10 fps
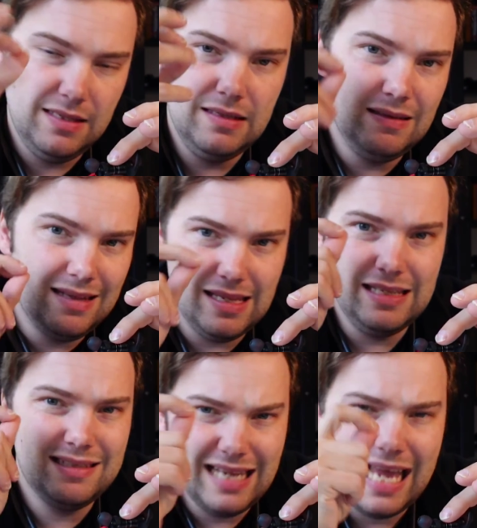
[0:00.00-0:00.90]

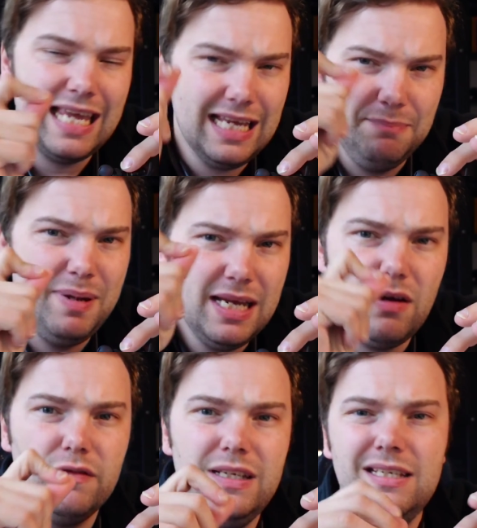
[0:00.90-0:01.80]
It's lacking a bit
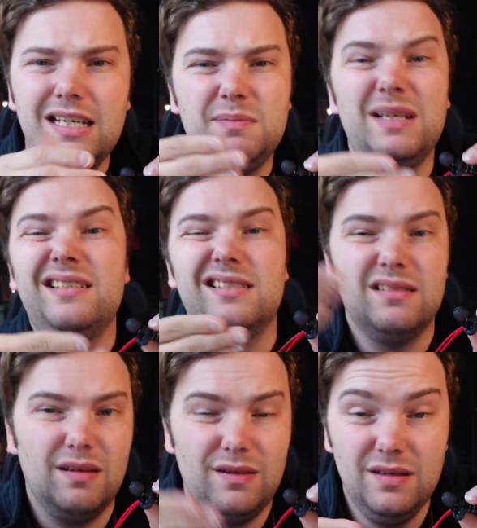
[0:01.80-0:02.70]
of details, but
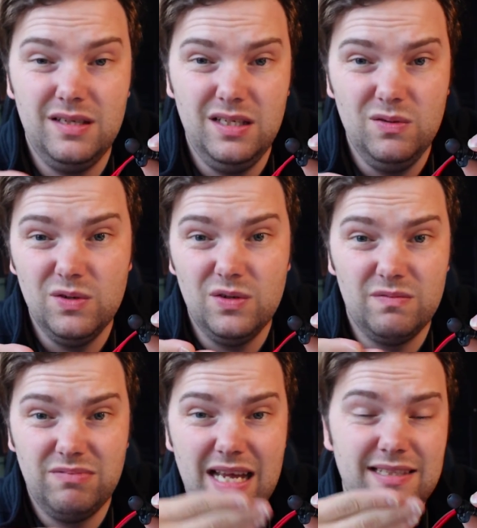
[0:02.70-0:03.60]
it's a
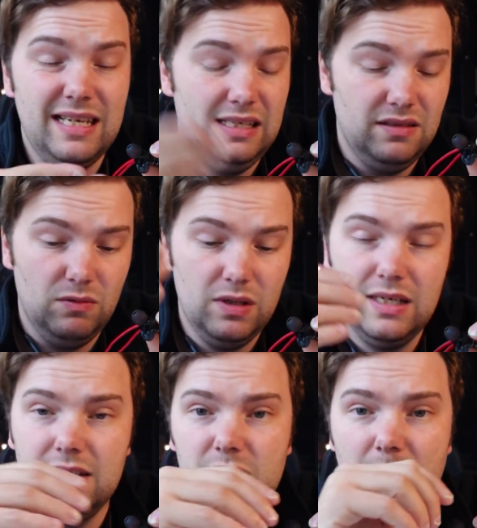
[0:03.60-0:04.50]
€30 headset, so what
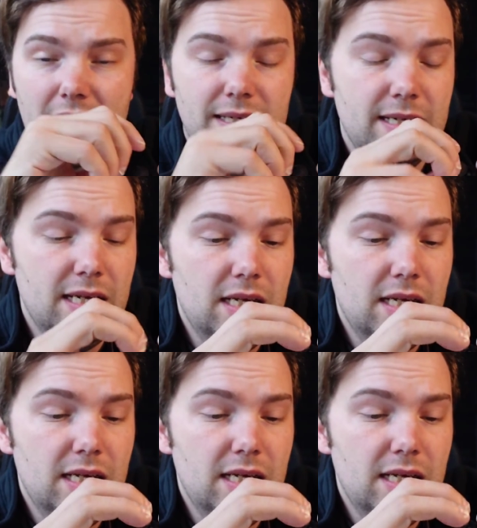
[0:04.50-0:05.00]
you can expect.